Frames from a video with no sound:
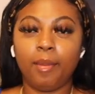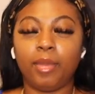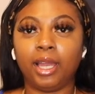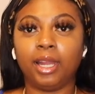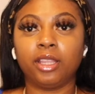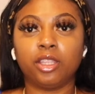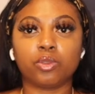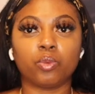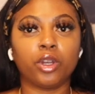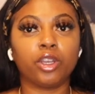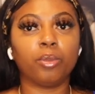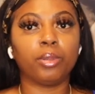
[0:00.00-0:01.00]
I like this
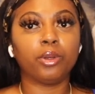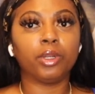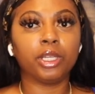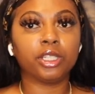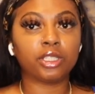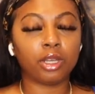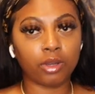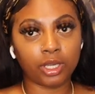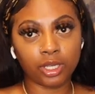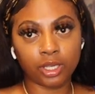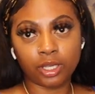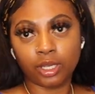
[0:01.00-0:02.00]
royal blue. It looks so
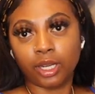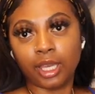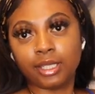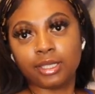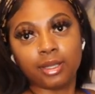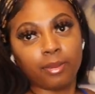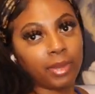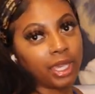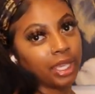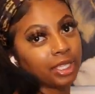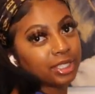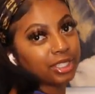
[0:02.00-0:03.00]
good next to
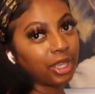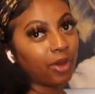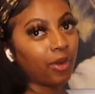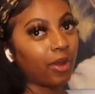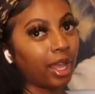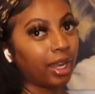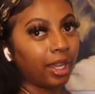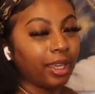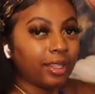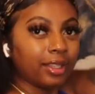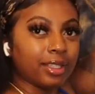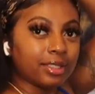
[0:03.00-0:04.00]
me. So I
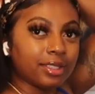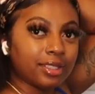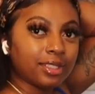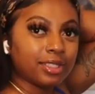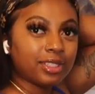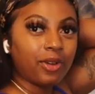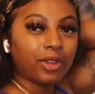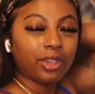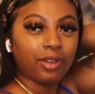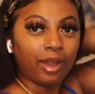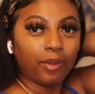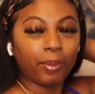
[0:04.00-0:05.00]
like this. This is so
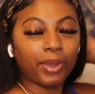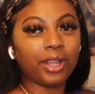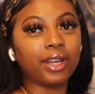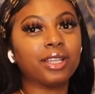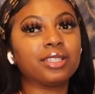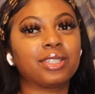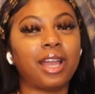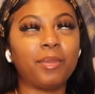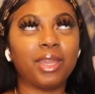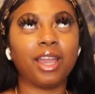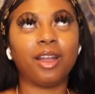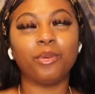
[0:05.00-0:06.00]
cute. I would pair this. I
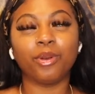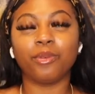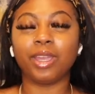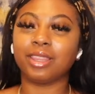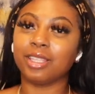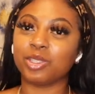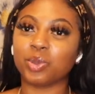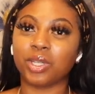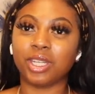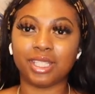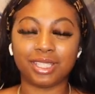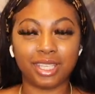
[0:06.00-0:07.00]
mean, I would rate this
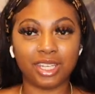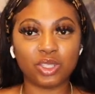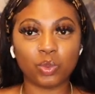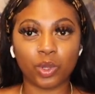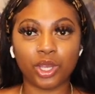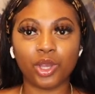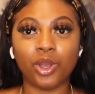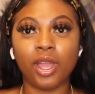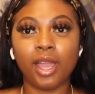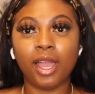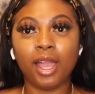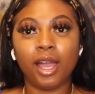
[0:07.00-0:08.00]
one a 10 as well.
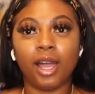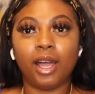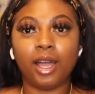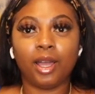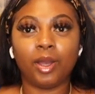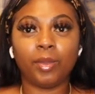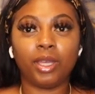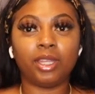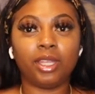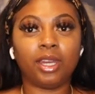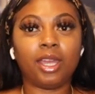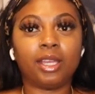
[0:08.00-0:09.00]
And
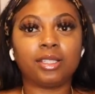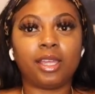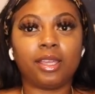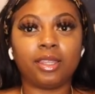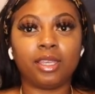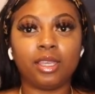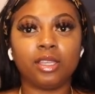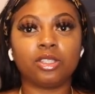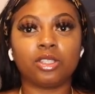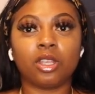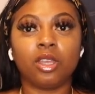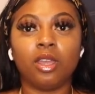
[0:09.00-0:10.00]
then it has like
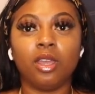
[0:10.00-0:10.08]
this